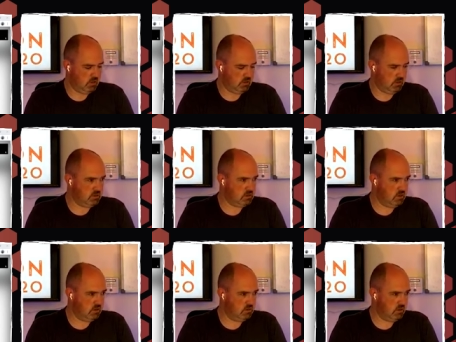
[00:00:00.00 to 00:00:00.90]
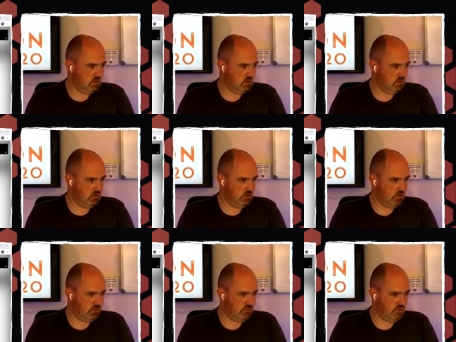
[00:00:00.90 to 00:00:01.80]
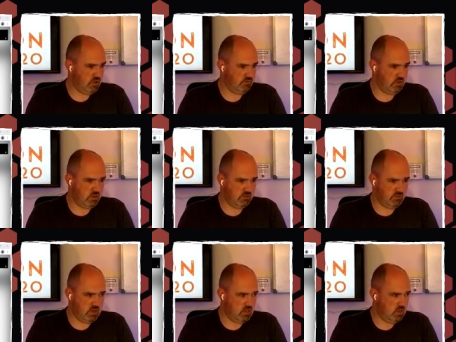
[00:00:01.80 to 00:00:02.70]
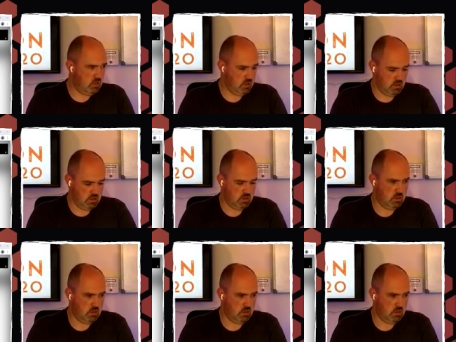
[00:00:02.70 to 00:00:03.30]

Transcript: and let's say I dial 333.